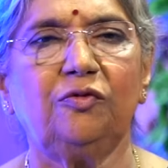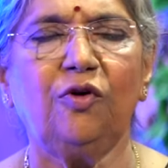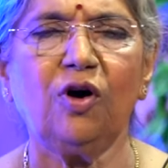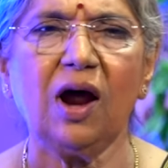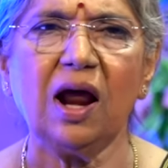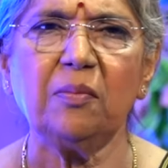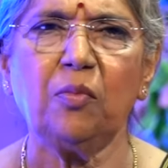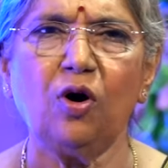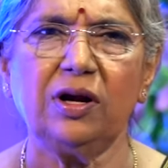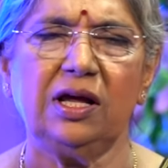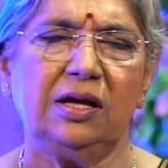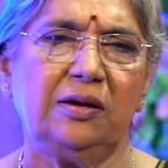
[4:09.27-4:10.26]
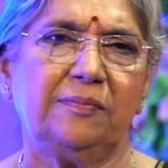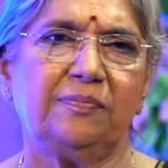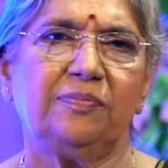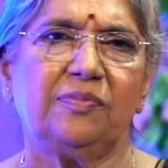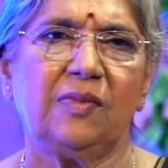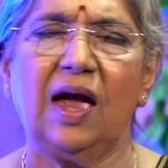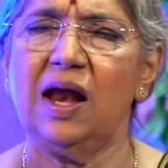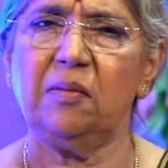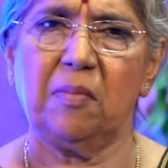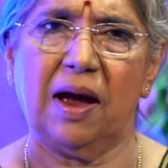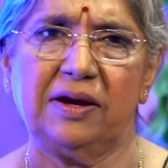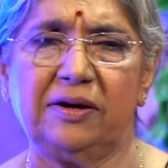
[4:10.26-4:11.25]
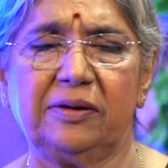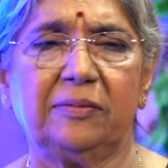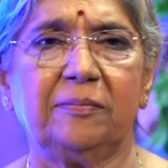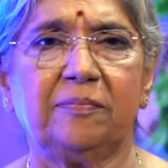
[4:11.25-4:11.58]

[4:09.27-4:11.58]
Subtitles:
For our body and mind